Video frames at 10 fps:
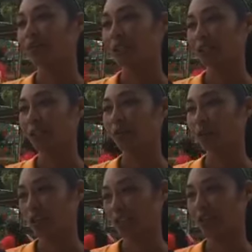We start
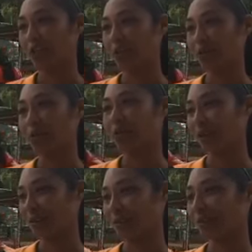working on the ground
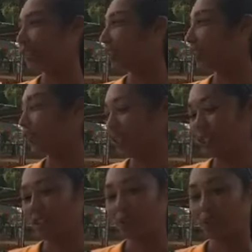tomorrow in the villages.